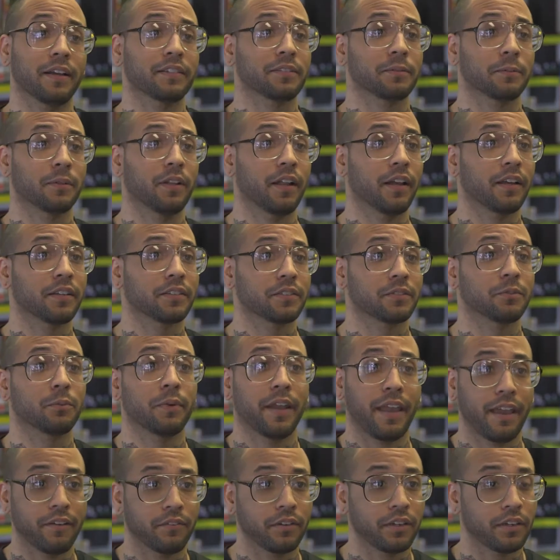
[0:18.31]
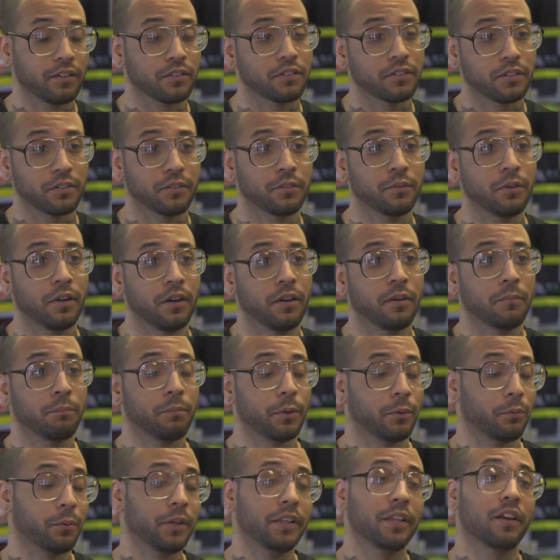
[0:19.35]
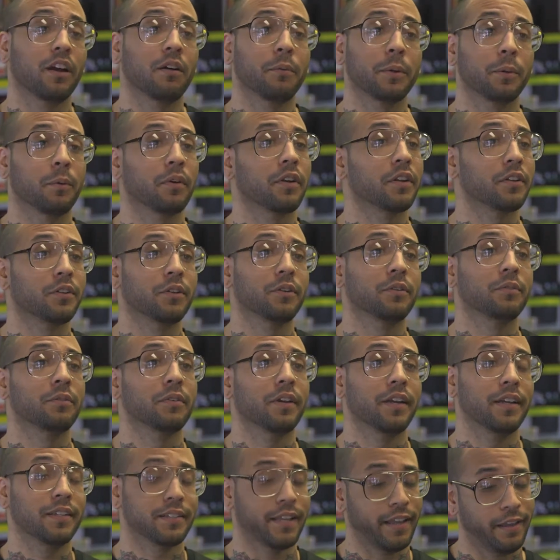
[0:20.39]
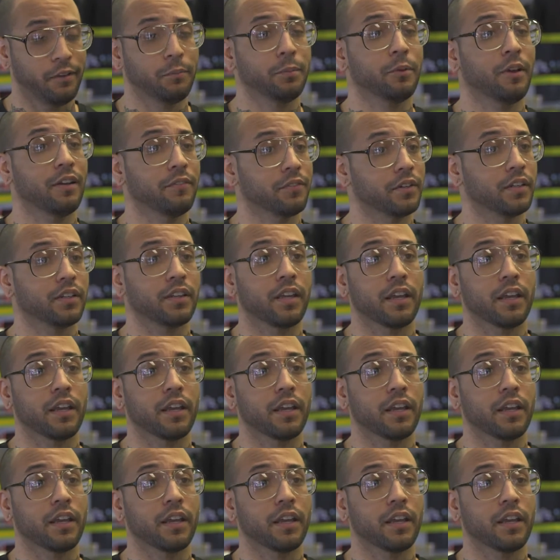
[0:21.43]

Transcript: some glass, we have it here too. But really all we want to do is help you have a good